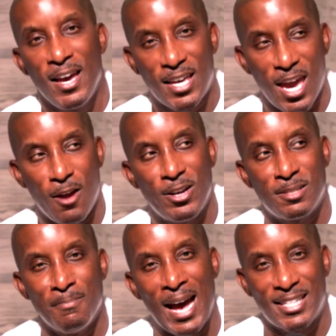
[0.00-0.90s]

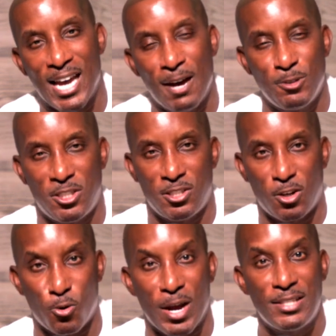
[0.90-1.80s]
charismata, which is a
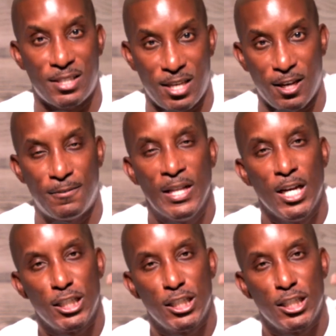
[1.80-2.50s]
grace gift,